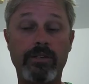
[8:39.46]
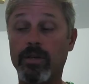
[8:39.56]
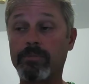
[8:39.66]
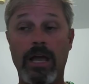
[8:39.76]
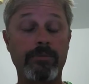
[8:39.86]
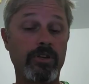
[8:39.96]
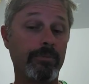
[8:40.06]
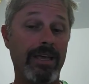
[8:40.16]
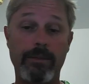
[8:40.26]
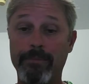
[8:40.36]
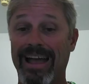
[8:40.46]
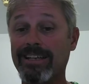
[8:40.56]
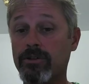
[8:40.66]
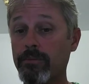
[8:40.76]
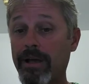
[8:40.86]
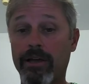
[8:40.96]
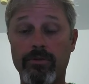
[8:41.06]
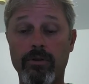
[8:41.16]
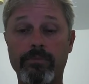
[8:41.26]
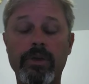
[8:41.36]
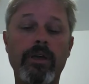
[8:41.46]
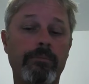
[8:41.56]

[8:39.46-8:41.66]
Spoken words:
sometimes it'll be in the master bathroom,